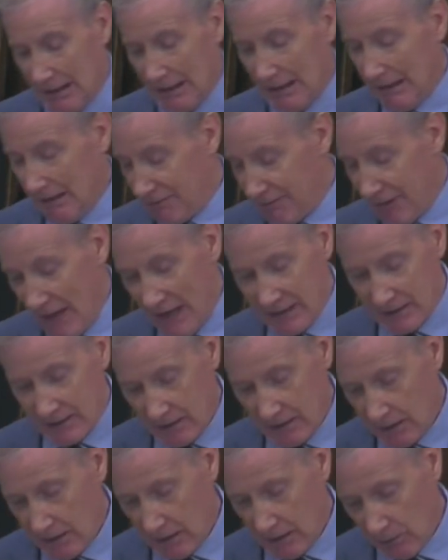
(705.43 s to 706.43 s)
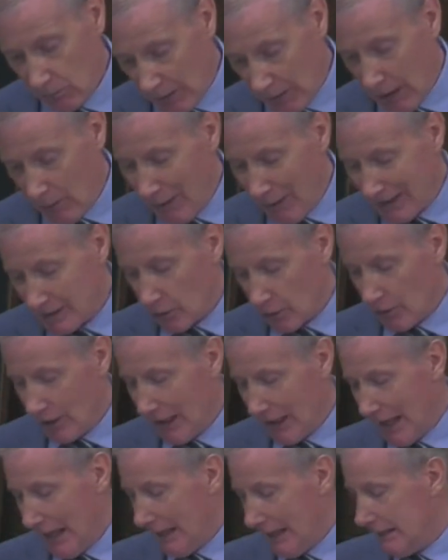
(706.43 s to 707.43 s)
In fact, when I went
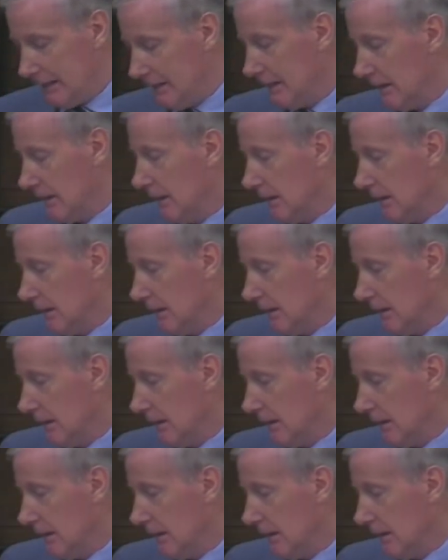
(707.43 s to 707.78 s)
online,